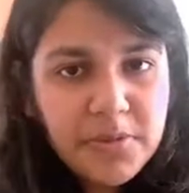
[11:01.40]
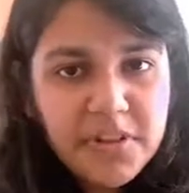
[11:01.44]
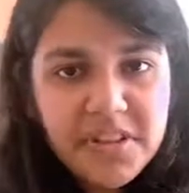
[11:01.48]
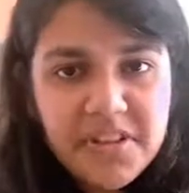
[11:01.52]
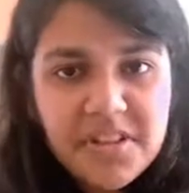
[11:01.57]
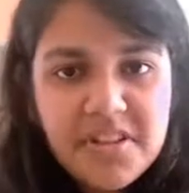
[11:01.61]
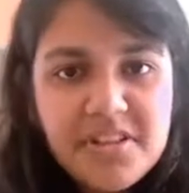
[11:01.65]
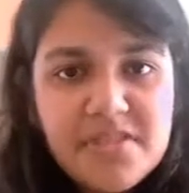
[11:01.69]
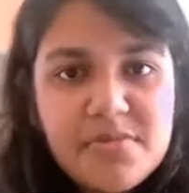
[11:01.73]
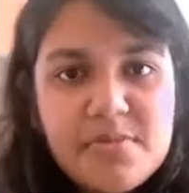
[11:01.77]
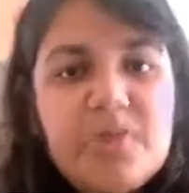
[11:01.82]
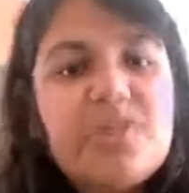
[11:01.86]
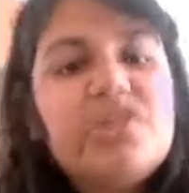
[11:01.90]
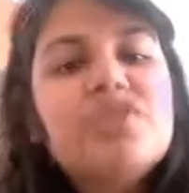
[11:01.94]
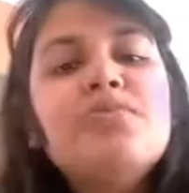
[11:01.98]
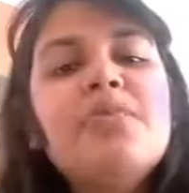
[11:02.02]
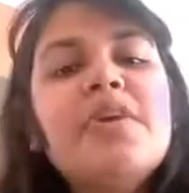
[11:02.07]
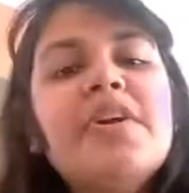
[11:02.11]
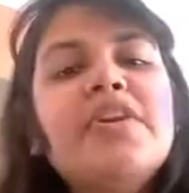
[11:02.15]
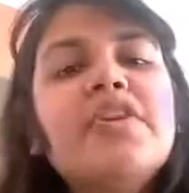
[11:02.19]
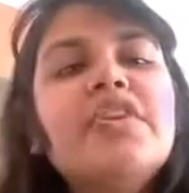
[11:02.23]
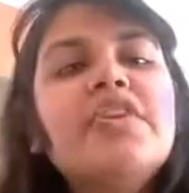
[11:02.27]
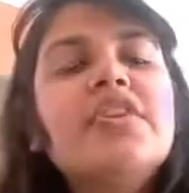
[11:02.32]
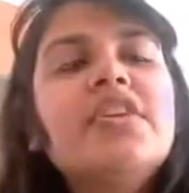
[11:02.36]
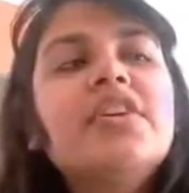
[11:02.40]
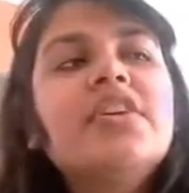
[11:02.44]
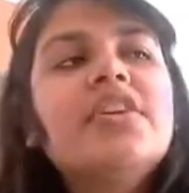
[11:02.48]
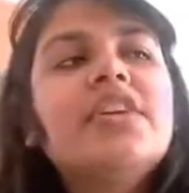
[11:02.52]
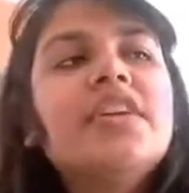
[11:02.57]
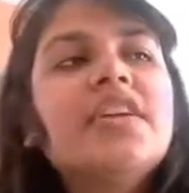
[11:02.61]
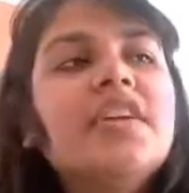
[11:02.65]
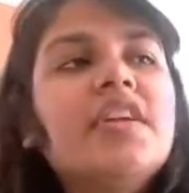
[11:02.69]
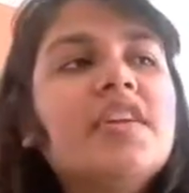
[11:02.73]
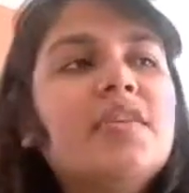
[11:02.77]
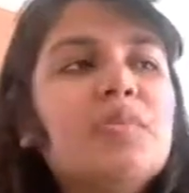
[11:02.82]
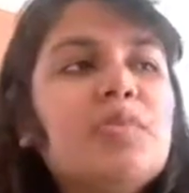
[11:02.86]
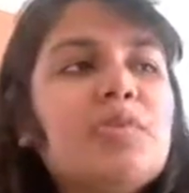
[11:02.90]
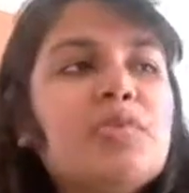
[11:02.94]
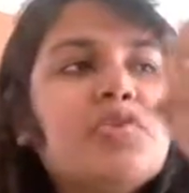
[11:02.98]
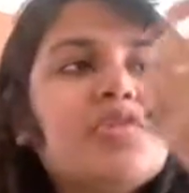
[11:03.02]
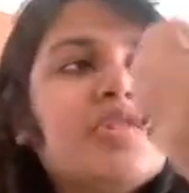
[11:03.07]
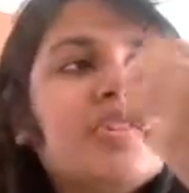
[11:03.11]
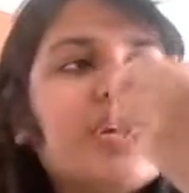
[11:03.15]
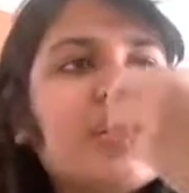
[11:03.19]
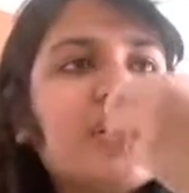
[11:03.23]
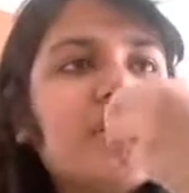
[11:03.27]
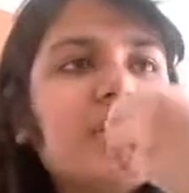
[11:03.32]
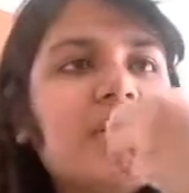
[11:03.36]
it is much better than gradient
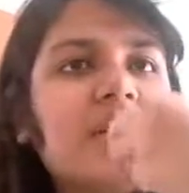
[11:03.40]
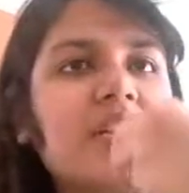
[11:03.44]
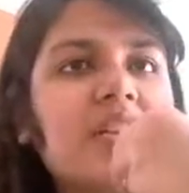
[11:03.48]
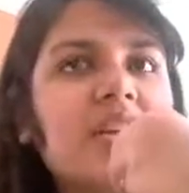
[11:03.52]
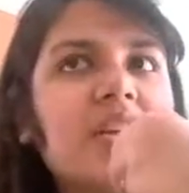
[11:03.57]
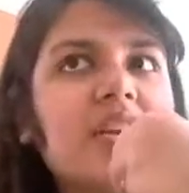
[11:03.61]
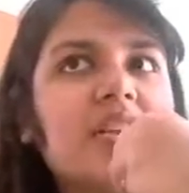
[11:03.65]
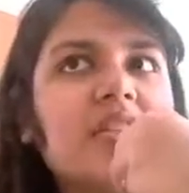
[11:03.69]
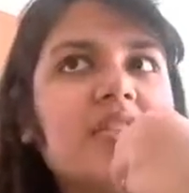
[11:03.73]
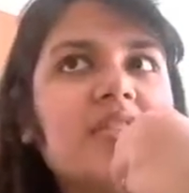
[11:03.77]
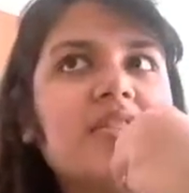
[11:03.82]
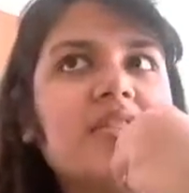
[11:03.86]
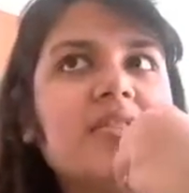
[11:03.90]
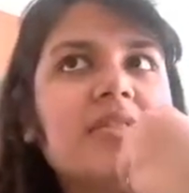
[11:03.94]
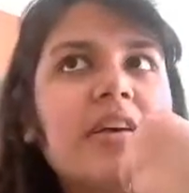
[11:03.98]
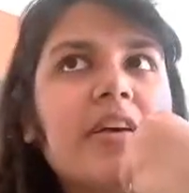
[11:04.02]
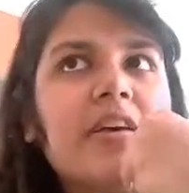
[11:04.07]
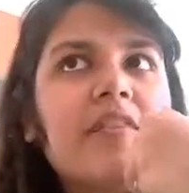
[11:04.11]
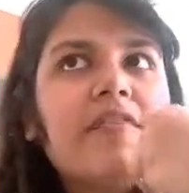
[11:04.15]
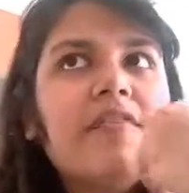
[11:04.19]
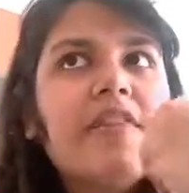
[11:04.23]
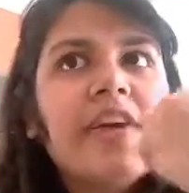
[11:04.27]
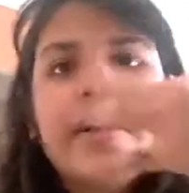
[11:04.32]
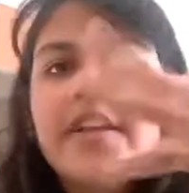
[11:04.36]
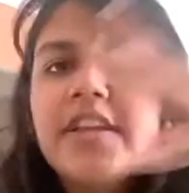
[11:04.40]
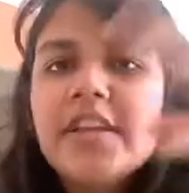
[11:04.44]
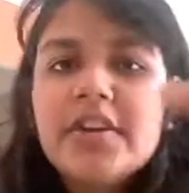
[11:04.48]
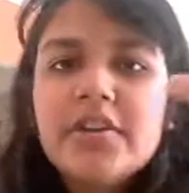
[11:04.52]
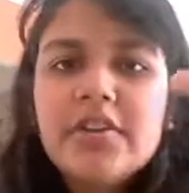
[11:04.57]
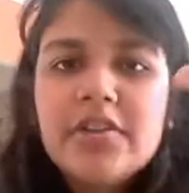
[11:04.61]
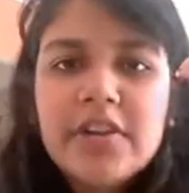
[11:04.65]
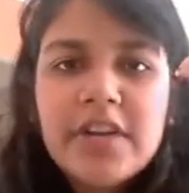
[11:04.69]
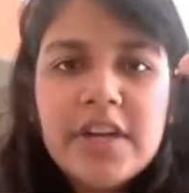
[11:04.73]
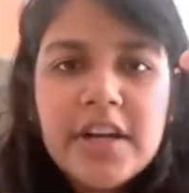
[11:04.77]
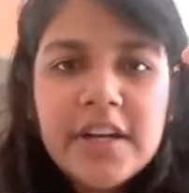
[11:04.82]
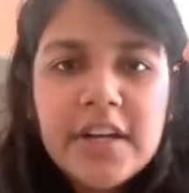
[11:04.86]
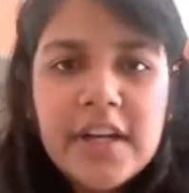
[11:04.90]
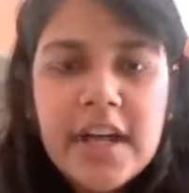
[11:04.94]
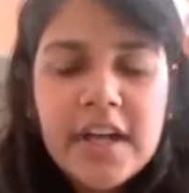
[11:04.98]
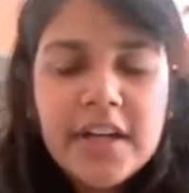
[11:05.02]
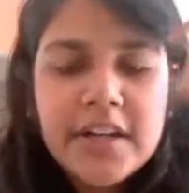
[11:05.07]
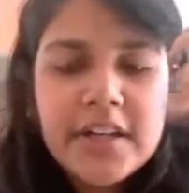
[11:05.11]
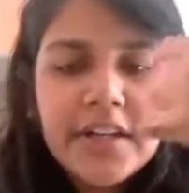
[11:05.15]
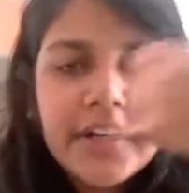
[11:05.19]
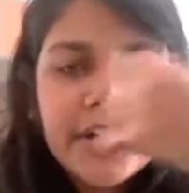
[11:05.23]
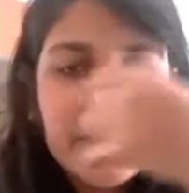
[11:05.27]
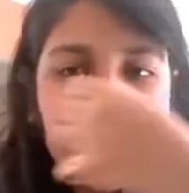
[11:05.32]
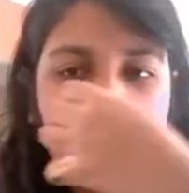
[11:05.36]
boosting, as in it's very good at
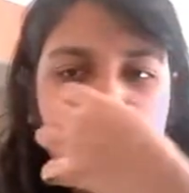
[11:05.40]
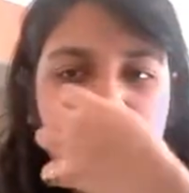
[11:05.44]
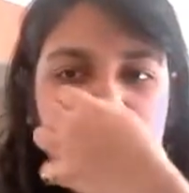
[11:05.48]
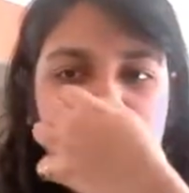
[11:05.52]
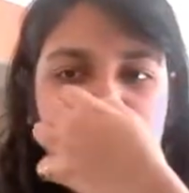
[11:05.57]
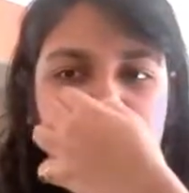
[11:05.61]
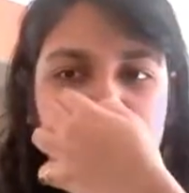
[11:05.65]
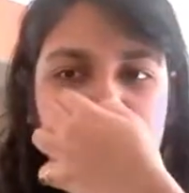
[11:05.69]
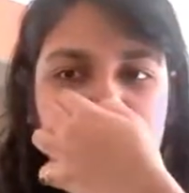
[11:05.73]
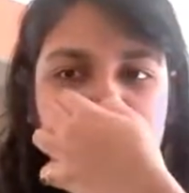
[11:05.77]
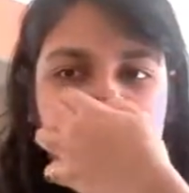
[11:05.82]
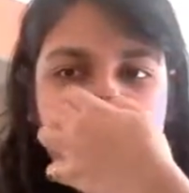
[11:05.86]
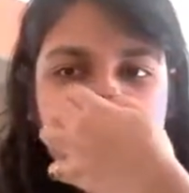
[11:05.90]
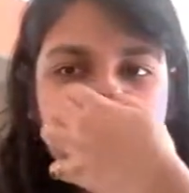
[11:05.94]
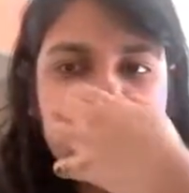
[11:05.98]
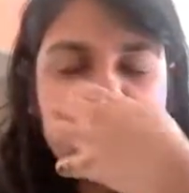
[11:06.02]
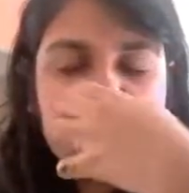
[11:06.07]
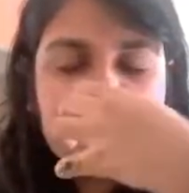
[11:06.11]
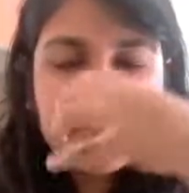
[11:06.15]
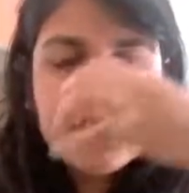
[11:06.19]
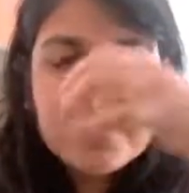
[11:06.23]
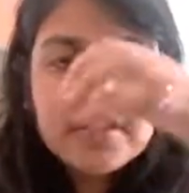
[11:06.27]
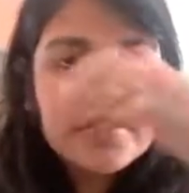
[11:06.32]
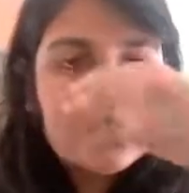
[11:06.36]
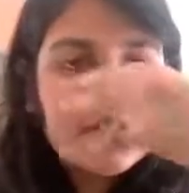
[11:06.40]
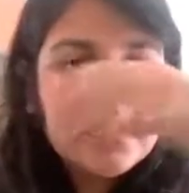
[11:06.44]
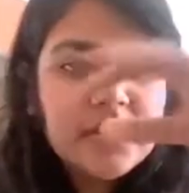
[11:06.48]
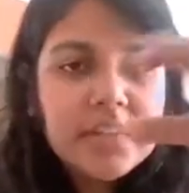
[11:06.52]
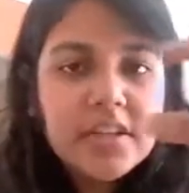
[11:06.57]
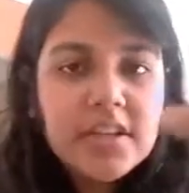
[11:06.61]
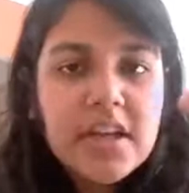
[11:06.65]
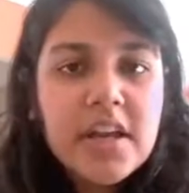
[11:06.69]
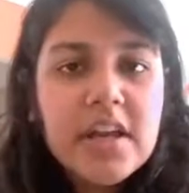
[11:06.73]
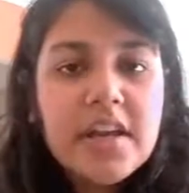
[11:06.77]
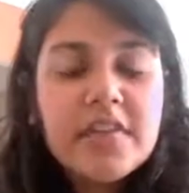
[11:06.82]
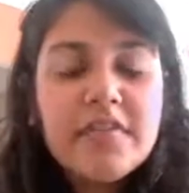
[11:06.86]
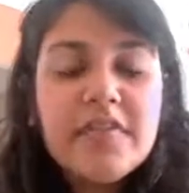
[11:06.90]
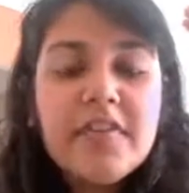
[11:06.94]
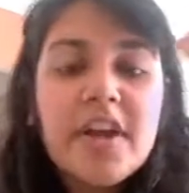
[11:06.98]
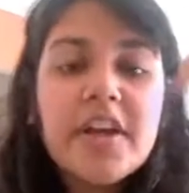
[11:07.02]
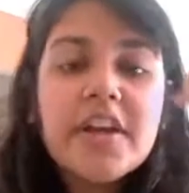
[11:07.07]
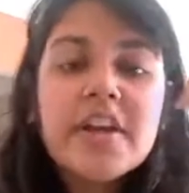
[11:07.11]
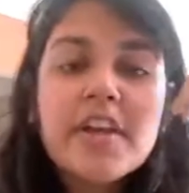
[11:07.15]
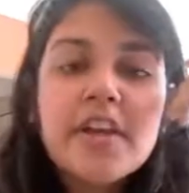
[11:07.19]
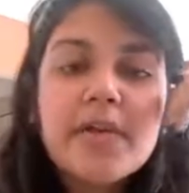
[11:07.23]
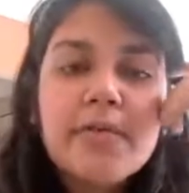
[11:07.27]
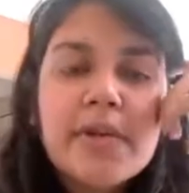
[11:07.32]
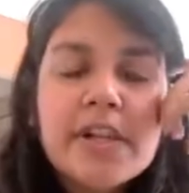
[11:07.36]
handling outliers, doesn't get
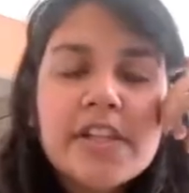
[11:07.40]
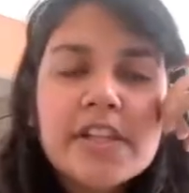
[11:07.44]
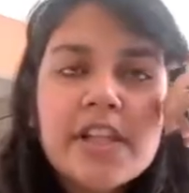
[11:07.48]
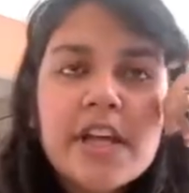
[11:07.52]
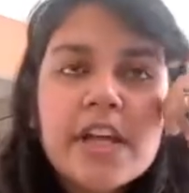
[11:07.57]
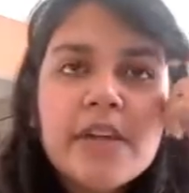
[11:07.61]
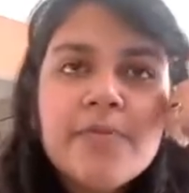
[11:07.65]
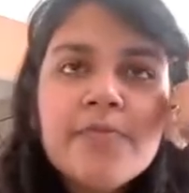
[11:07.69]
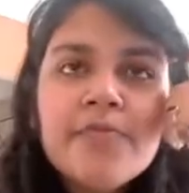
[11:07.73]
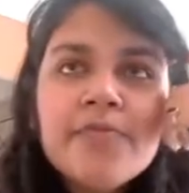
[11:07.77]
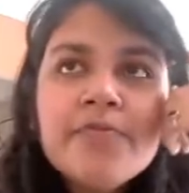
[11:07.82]
affected by that.